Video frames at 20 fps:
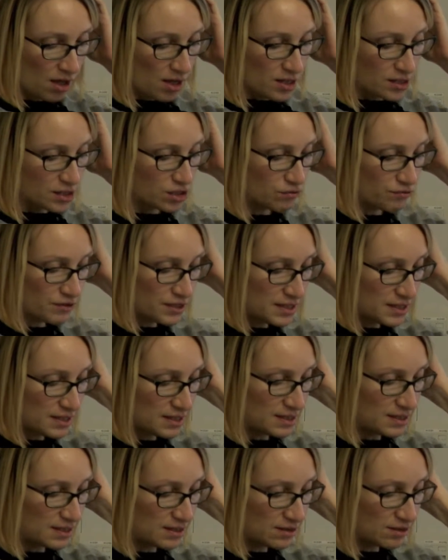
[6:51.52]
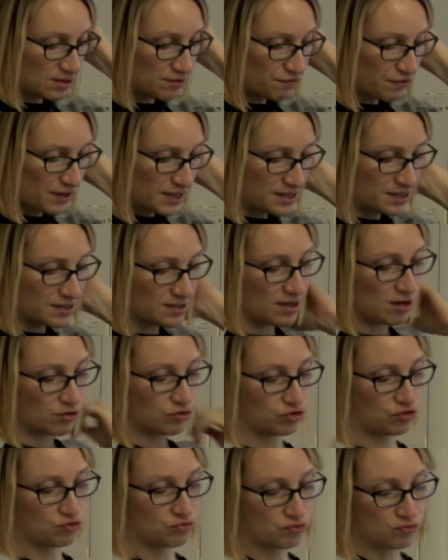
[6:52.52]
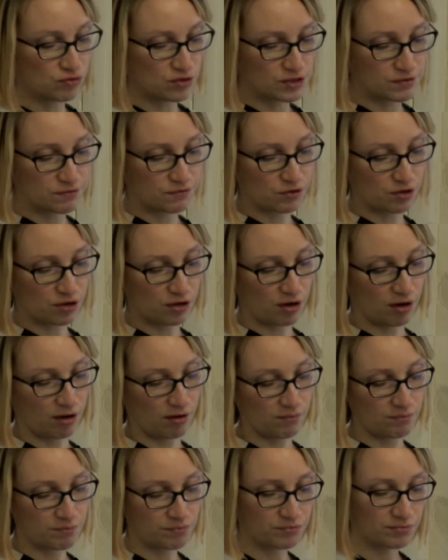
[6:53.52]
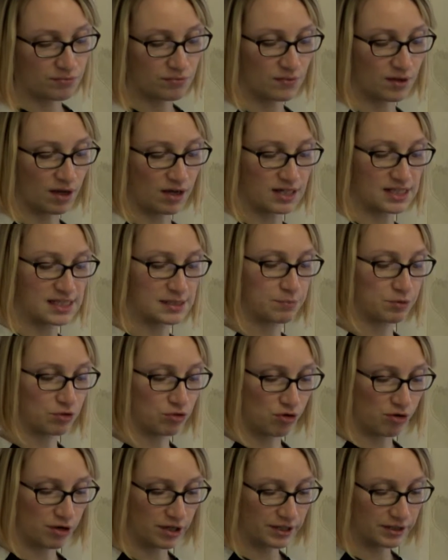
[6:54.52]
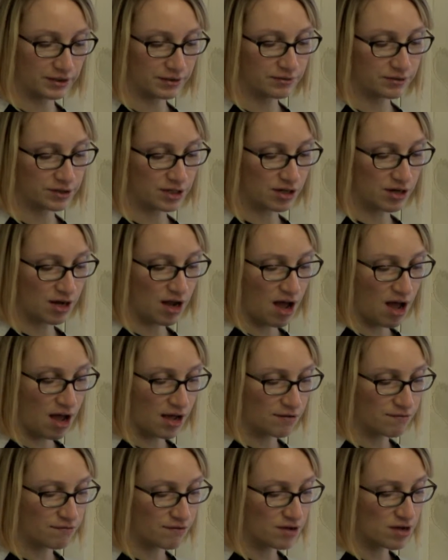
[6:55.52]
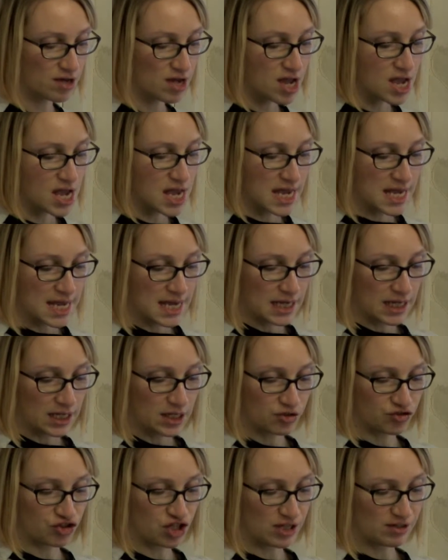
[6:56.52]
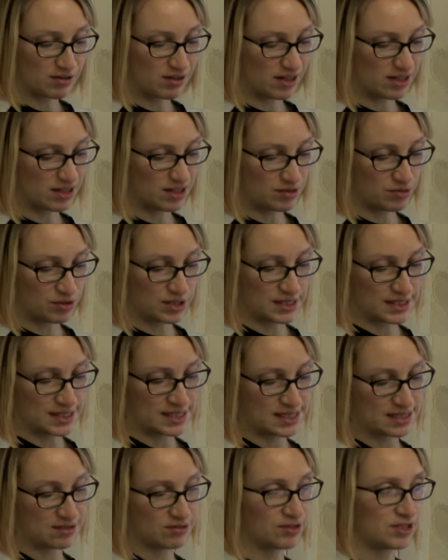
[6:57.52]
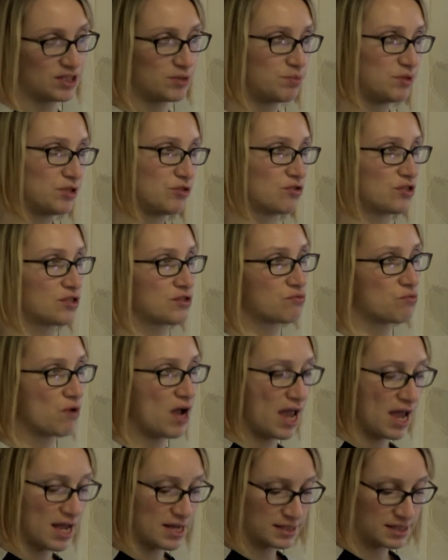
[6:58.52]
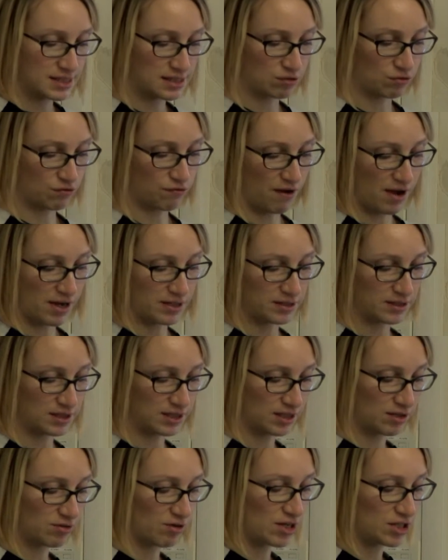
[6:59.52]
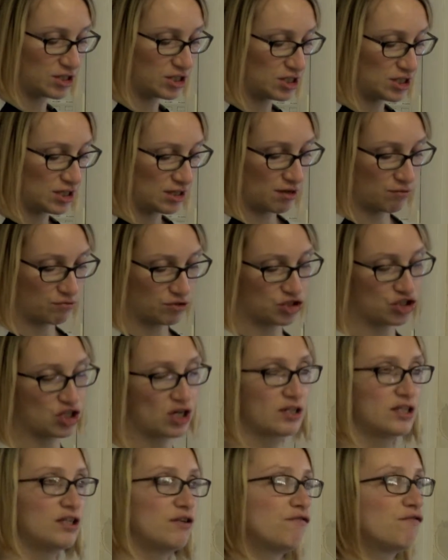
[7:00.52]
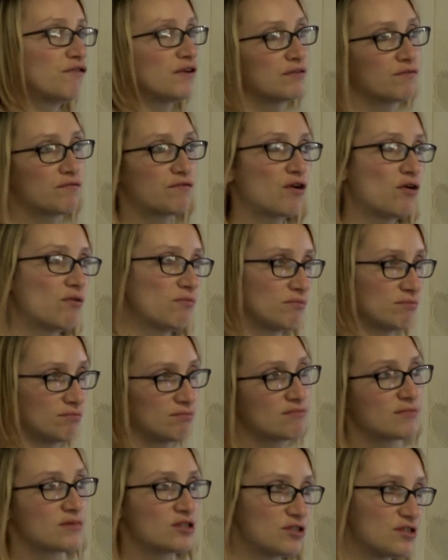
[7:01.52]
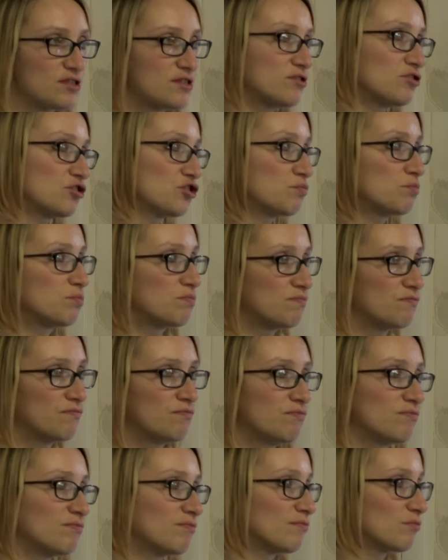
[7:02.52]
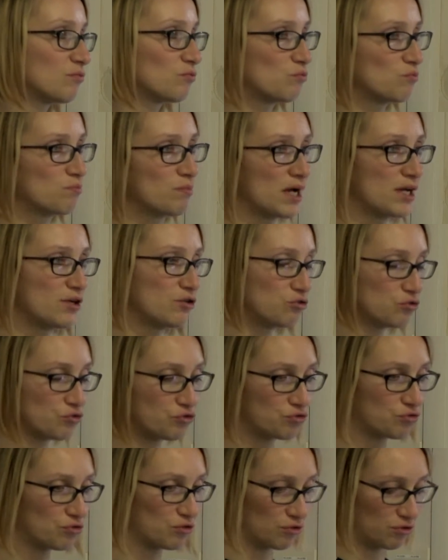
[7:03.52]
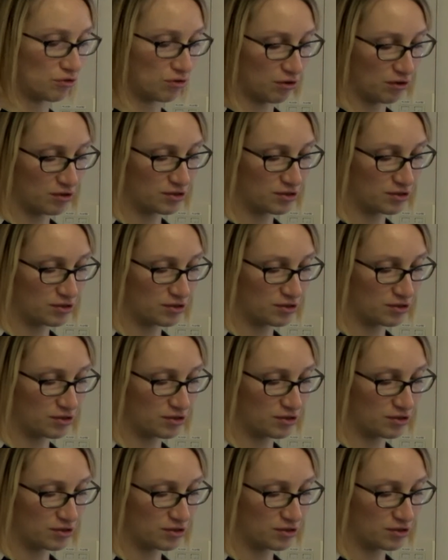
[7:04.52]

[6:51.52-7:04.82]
So these interfaces are tools for exploring the archive, generally in serendipitous ways, so finding criteria which are different from the search by author or